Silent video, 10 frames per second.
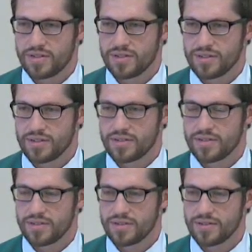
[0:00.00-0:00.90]

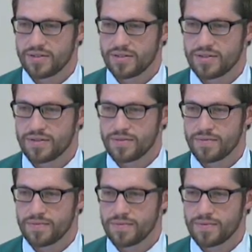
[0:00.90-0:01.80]

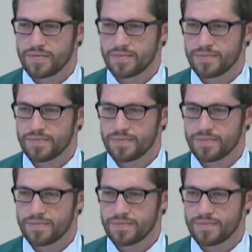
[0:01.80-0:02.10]
[no speech]